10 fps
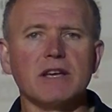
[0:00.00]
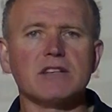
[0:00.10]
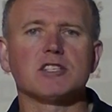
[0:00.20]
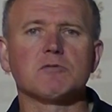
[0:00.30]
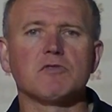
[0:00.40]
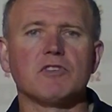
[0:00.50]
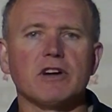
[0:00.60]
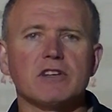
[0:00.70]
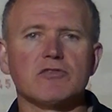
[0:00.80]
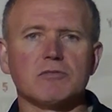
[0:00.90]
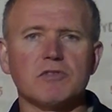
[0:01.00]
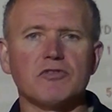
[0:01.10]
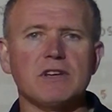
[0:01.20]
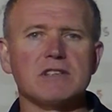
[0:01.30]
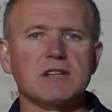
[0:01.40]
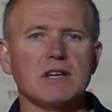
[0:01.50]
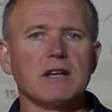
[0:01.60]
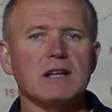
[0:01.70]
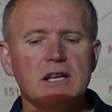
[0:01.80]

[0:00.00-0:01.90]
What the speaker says: get some advice from the fitter,